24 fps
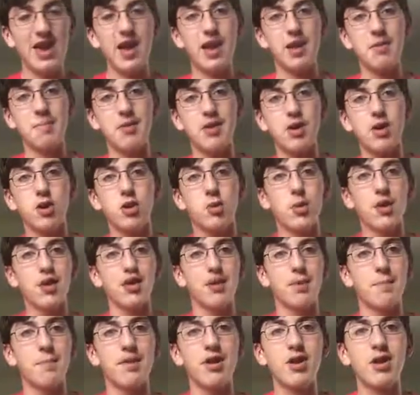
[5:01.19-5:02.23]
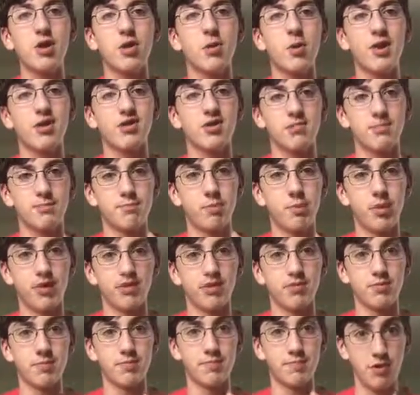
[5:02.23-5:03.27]
and Peter want, Peter wants to,
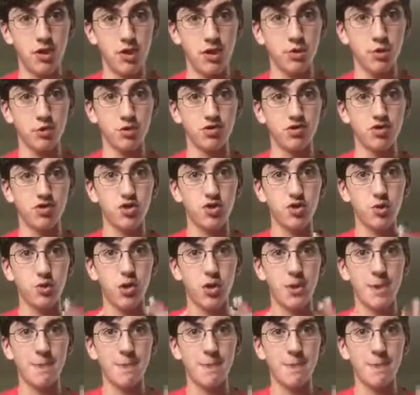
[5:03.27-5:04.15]
wants to propose to